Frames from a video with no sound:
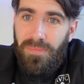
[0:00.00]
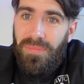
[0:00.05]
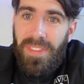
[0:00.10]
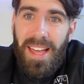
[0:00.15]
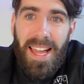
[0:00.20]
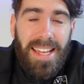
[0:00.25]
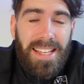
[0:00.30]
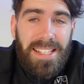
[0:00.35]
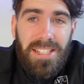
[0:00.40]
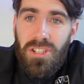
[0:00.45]

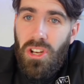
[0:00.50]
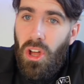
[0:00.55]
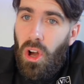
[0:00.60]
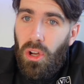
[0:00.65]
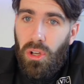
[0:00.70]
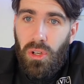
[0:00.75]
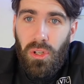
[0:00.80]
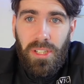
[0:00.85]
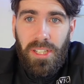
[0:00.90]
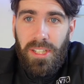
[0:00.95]
That is
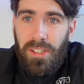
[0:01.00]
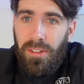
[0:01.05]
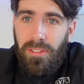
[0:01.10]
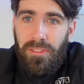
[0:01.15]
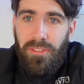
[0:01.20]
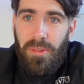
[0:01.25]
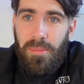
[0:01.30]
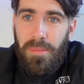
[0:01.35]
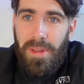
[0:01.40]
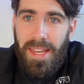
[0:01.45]
not good enough
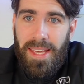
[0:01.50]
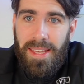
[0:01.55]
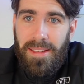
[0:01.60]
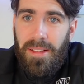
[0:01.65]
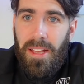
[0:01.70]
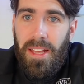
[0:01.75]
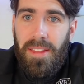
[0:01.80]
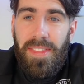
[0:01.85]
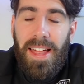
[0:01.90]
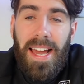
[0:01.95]
for me.
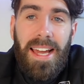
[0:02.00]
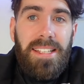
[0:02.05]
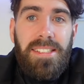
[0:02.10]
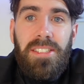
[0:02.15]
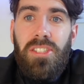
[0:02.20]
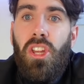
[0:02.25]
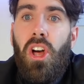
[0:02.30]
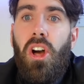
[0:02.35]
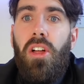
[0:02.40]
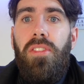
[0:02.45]
That
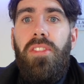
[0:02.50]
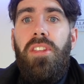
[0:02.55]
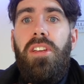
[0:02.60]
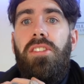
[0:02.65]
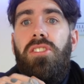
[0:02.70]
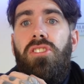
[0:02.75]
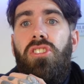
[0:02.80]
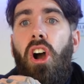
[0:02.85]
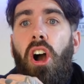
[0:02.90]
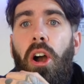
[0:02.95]
is not
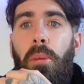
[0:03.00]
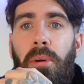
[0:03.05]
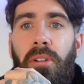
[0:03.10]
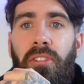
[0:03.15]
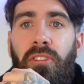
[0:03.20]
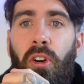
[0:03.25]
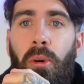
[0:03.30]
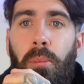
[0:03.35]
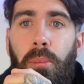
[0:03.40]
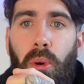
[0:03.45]
the type of
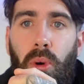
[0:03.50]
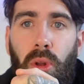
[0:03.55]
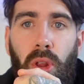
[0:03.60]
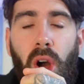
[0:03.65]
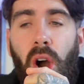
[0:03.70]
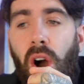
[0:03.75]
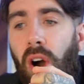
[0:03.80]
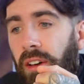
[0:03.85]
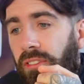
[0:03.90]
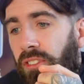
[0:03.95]
football
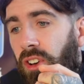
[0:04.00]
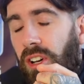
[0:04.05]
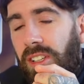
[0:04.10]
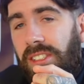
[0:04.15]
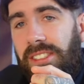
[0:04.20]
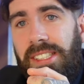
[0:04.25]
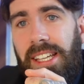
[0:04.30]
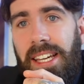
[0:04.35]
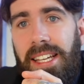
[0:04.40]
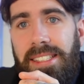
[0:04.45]
that I've got a
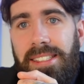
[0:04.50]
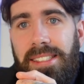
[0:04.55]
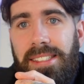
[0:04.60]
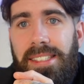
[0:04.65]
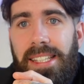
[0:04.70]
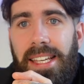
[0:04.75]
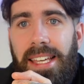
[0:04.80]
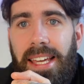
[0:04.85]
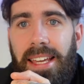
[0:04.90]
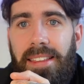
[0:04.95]
season
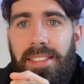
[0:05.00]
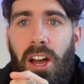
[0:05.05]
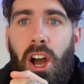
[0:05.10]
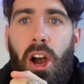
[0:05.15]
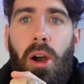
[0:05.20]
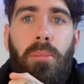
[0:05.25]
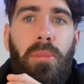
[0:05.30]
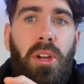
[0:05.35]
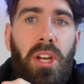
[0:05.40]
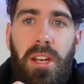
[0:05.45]
ticket that
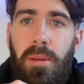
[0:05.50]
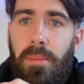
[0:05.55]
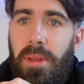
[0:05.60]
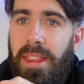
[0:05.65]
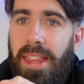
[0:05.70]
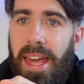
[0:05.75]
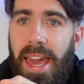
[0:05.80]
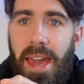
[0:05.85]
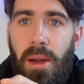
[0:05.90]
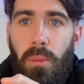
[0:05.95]
I'm going to be
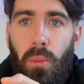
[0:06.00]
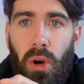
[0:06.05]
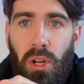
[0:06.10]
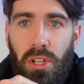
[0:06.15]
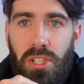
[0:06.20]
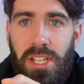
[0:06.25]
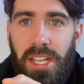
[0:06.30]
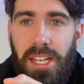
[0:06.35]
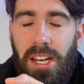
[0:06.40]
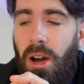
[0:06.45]
there
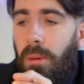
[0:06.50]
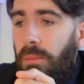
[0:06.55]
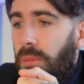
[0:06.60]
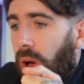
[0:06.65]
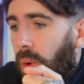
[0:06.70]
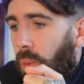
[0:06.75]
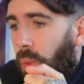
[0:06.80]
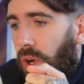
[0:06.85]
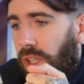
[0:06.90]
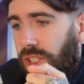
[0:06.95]
watching. I'm
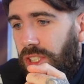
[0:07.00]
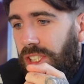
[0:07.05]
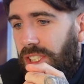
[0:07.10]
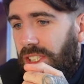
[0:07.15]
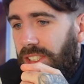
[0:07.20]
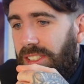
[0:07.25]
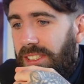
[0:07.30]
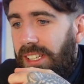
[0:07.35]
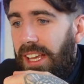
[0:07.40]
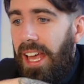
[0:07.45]
not watching
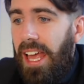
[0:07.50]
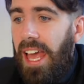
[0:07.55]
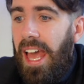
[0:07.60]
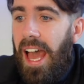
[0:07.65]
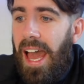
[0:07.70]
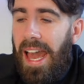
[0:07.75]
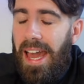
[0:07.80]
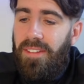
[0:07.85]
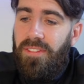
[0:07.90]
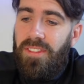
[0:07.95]
us
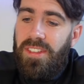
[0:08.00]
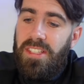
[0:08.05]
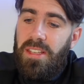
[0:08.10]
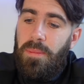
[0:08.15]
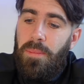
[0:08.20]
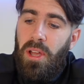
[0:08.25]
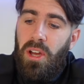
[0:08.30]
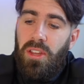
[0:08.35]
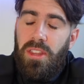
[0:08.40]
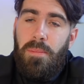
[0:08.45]
having to
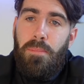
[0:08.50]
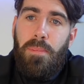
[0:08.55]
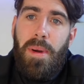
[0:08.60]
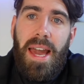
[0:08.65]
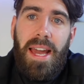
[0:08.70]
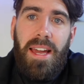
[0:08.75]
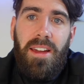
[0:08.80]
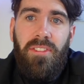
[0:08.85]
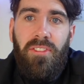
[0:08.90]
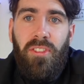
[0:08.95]
be on the
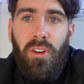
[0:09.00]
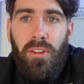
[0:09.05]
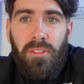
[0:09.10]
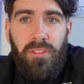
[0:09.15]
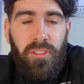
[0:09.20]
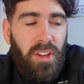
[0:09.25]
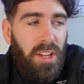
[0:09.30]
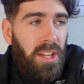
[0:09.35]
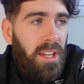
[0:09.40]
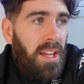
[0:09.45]
back foot
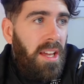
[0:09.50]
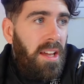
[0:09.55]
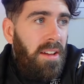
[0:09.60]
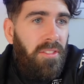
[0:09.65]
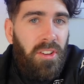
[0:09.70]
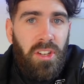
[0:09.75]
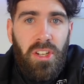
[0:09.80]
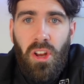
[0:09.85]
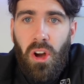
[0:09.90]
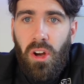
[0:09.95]
for
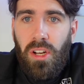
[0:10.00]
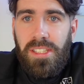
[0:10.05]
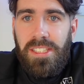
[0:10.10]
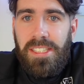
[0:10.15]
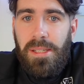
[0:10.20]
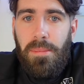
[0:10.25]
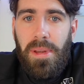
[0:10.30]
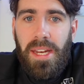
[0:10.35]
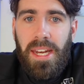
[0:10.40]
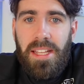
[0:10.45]

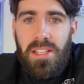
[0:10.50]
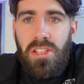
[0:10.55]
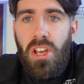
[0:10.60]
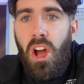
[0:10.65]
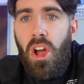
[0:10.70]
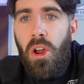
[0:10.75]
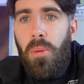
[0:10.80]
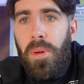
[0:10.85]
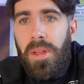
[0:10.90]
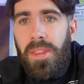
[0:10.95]
90 minutes
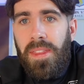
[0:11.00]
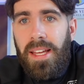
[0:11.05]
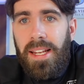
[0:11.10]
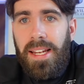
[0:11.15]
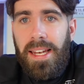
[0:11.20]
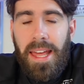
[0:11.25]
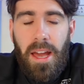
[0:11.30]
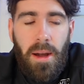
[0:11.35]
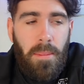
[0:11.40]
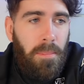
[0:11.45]
hoping that
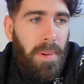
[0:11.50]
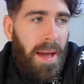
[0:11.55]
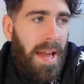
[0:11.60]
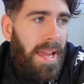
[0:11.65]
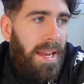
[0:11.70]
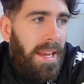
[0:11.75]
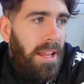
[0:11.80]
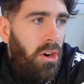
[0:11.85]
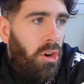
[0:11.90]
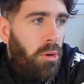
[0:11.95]
Leon
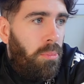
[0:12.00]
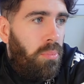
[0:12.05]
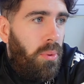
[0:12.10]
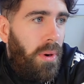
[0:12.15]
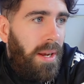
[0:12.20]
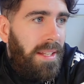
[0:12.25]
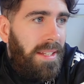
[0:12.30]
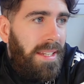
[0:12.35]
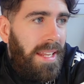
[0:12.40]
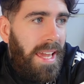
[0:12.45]
Bailey or
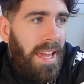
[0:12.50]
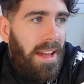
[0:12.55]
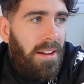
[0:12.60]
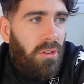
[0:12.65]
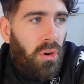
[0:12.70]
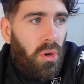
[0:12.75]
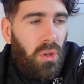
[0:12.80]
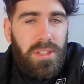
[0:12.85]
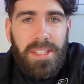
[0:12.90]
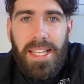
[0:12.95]
Buendia
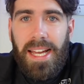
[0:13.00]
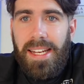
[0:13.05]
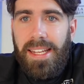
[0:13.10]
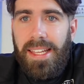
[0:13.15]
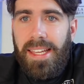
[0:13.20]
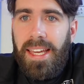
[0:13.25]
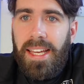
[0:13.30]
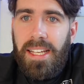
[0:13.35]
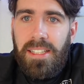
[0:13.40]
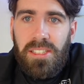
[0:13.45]
or
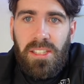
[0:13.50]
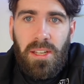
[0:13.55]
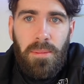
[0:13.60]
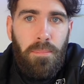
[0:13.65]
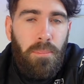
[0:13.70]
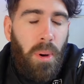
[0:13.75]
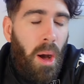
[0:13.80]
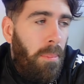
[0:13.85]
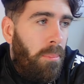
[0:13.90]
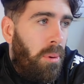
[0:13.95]
Danny Ings
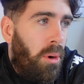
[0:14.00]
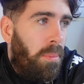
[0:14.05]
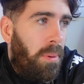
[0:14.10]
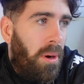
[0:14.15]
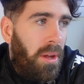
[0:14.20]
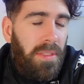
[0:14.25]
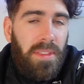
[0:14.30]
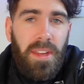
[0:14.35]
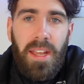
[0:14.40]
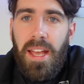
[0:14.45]
can pop up
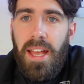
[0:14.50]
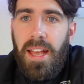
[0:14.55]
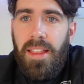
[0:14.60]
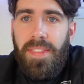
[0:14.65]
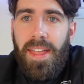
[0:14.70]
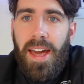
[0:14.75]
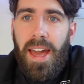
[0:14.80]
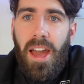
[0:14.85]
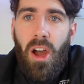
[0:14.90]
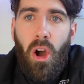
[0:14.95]
on
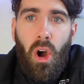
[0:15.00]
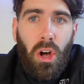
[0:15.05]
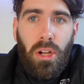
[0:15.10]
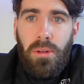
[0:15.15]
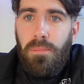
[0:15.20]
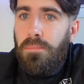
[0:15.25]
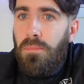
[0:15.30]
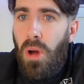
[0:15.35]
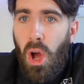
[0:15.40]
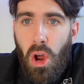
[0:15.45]
that
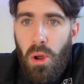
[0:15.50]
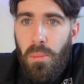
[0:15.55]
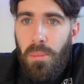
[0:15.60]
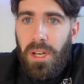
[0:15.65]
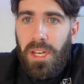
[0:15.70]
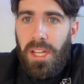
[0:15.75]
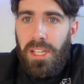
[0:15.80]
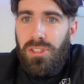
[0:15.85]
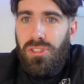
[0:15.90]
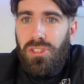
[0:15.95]
odd
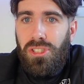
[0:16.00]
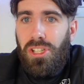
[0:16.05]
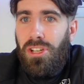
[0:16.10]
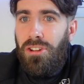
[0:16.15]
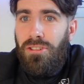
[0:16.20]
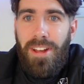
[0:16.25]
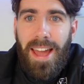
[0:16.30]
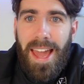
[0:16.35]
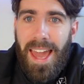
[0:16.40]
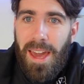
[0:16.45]
moment and just
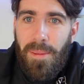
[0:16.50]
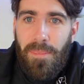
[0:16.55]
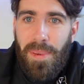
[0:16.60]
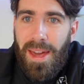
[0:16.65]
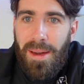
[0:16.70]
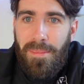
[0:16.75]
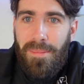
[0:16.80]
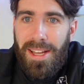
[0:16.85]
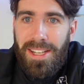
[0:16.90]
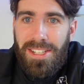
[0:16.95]
create a
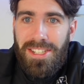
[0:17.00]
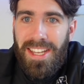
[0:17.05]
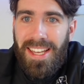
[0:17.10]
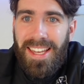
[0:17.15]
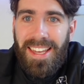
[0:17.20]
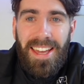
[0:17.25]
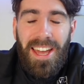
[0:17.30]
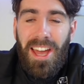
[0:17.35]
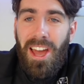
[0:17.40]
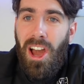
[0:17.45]
bit of
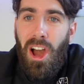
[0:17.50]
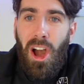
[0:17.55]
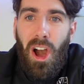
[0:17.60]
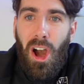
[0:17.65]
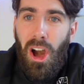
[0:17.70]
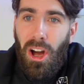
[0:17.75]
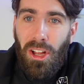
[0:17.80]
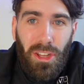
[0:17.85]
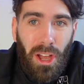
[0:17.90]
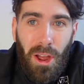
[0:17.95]
magic.
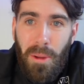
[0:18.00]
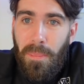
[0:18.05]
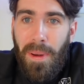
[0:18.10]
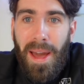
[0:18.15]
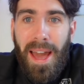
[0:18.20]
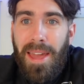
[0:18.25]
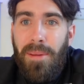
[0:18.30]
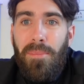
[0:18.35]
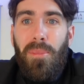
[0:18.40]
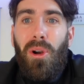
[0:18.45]
I don't
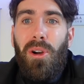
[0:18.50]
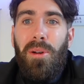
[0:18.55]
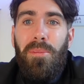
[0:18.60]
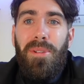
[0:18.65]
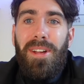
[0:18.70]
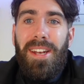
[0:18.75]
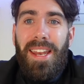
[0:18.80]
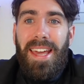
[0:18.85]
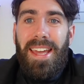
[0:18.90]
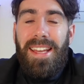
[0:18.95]
pay my
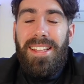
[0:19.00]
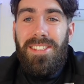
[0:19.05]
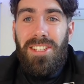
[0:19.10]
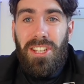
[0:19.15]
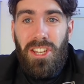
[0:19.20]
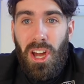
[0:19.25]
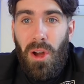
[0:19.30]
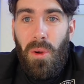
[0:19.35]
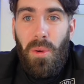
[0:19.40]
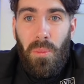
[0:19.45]
money to
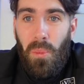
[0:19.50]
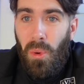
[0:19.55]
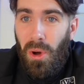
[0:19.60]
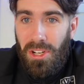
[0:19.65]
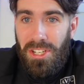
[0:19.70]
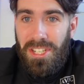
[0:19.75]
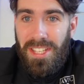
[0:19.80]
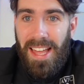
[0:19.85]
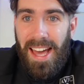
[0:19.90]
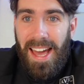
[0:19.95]
go and
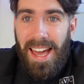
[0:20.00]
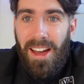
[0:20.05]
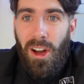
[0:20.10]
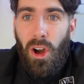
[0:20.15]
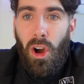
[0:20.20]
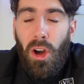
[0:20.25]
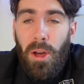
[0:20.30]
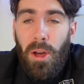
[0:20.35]
watch that.